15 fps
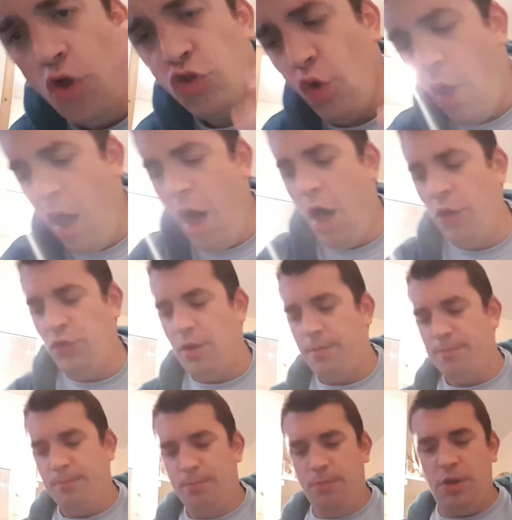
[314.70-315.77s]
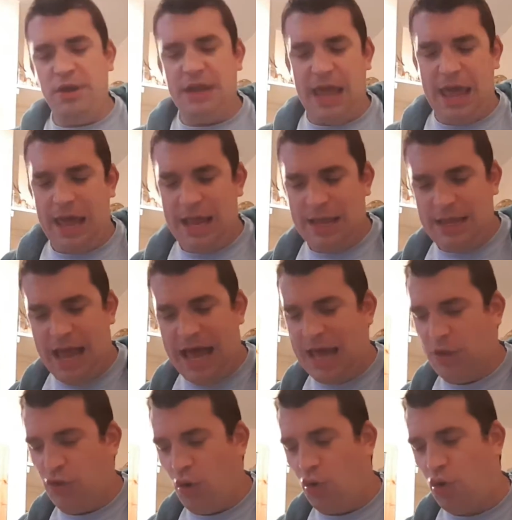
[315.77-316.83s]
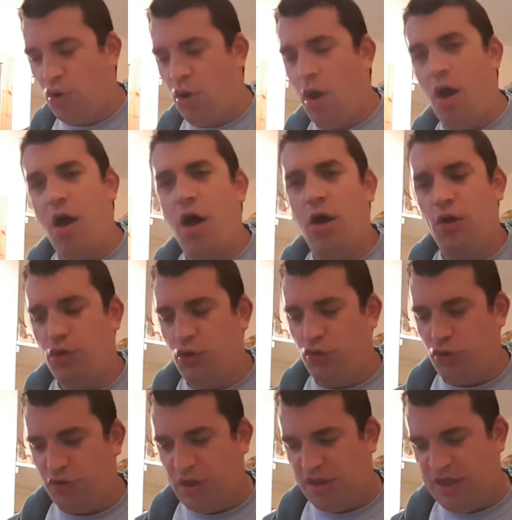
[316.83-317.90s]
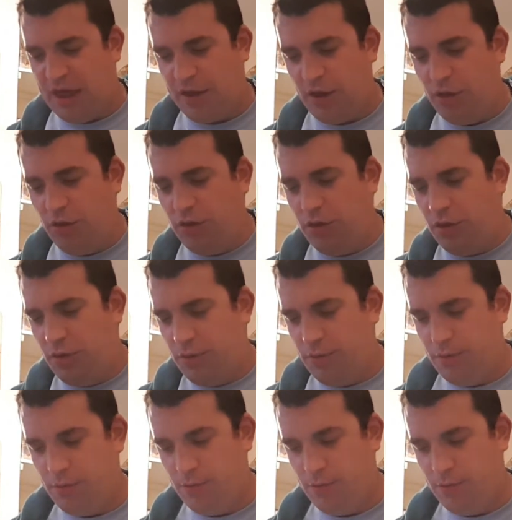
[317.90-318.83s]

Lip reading: So on Monday Night Raw, just a second.